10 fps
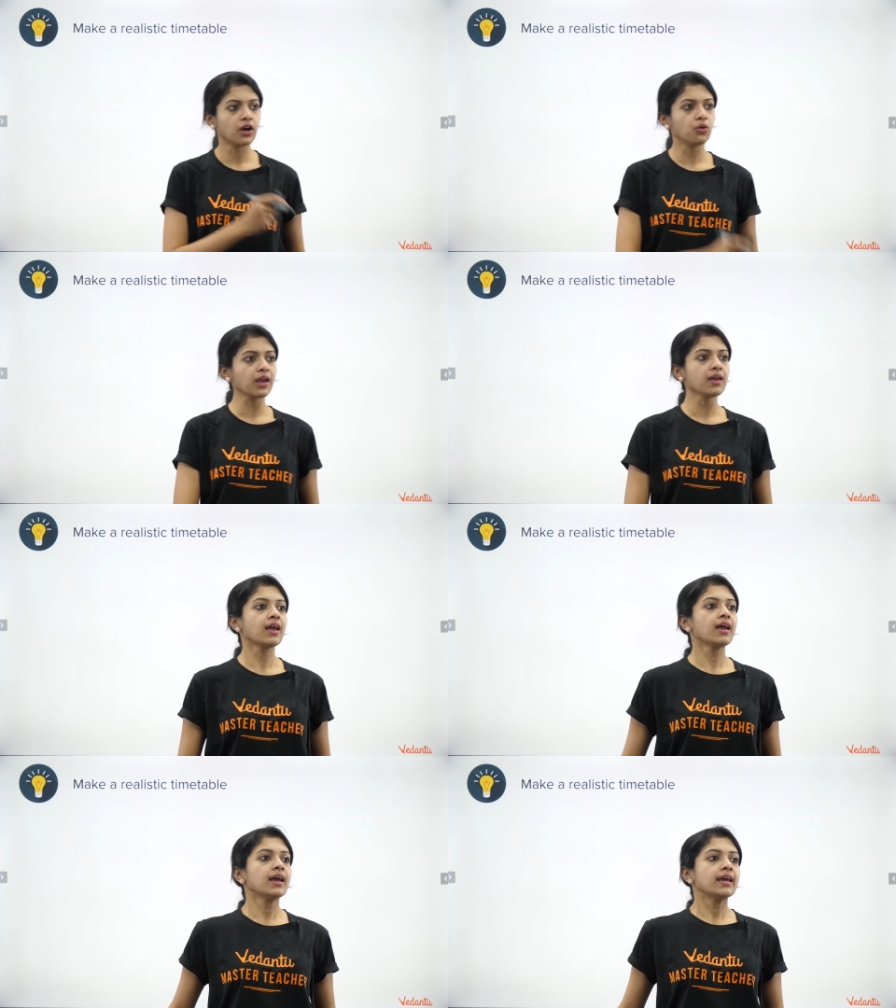Okay,
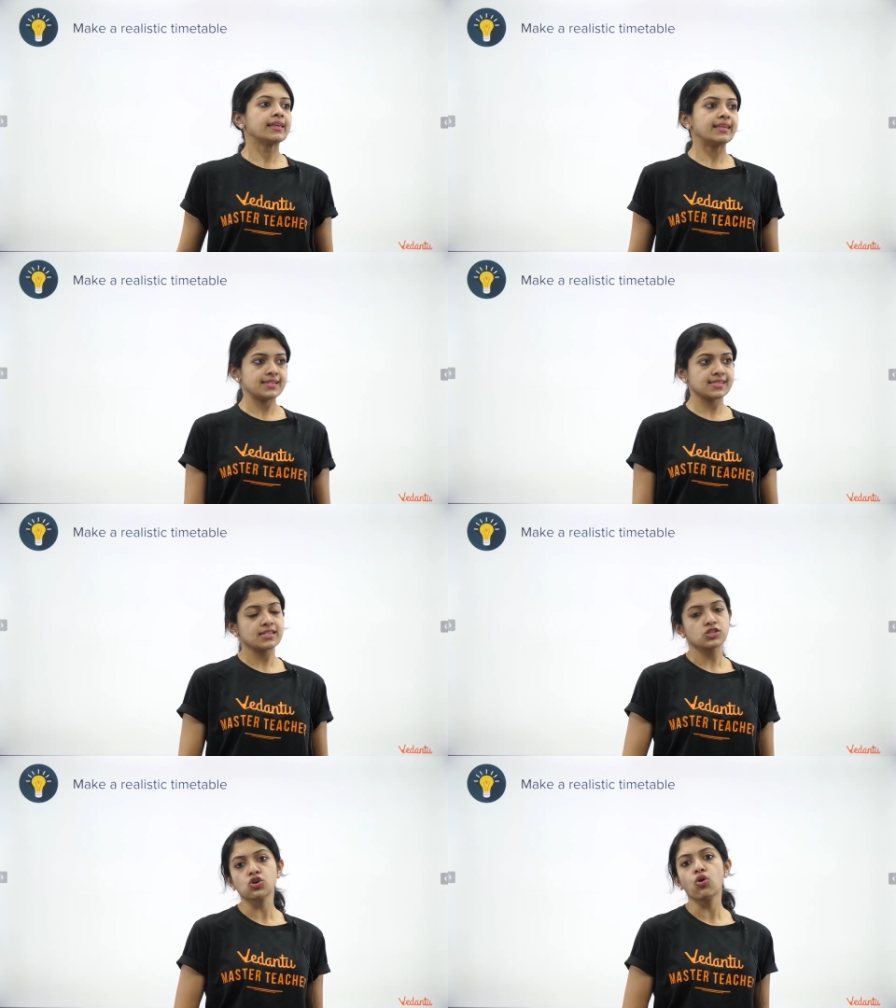yes,
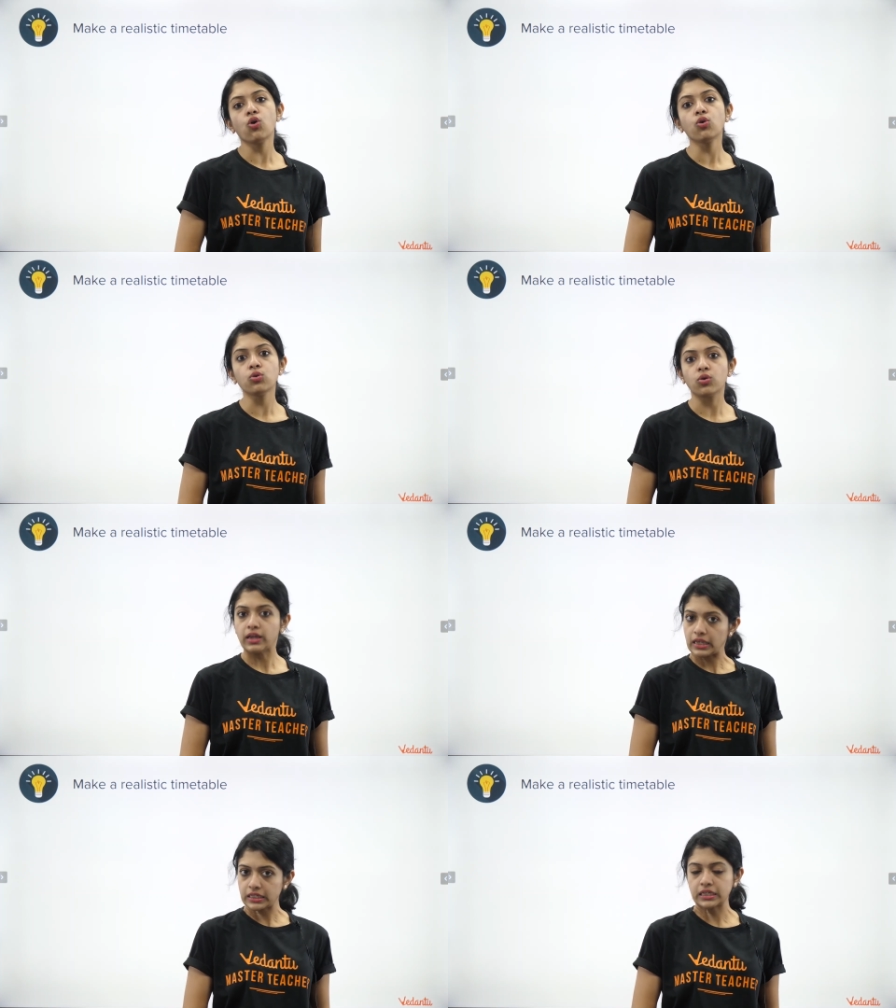so
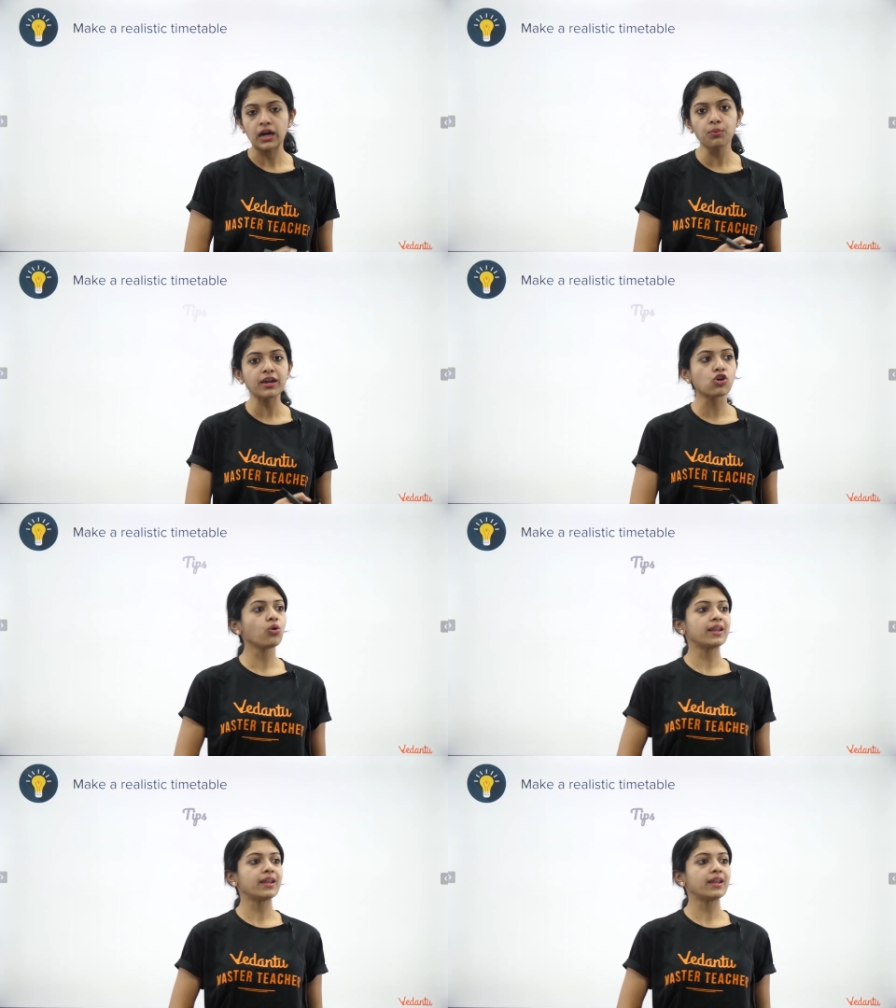here we go.